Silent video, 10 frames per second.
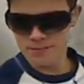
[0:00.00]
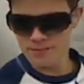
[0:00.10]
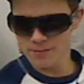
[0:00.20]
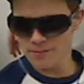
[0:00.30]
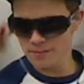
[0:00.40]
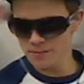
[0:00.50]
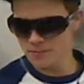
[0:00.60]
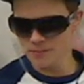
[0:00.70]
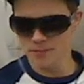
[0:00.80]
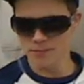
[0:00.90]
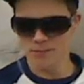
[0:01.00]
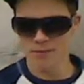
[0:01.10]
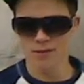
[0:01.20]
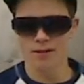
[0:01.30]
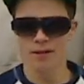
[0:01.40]

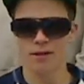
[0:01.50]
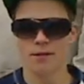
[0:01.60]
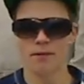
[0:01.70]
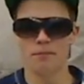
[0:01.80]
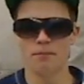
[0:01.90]
(no one is talking)